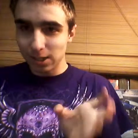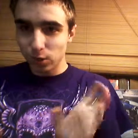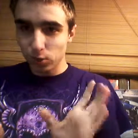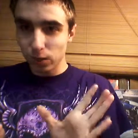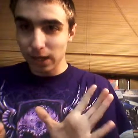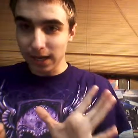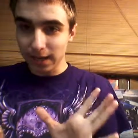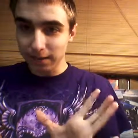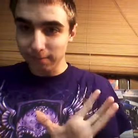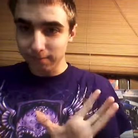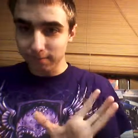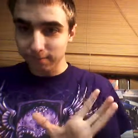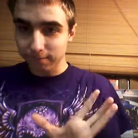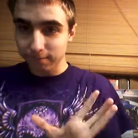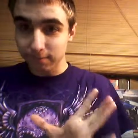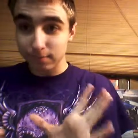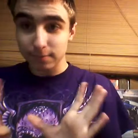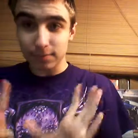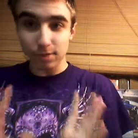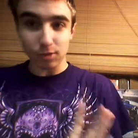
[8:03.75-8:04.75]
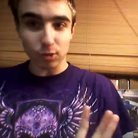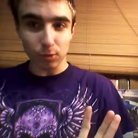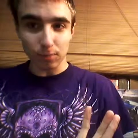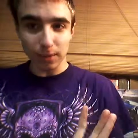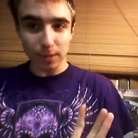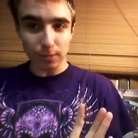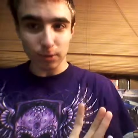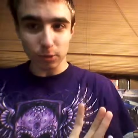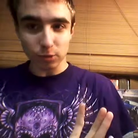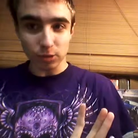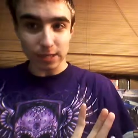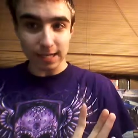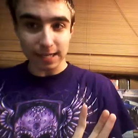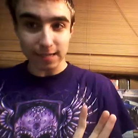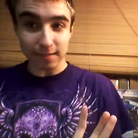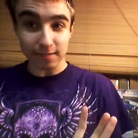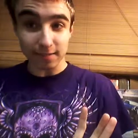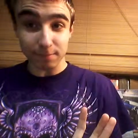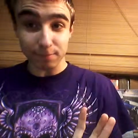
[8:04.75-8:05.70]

Okay? Just don't make them all track ace.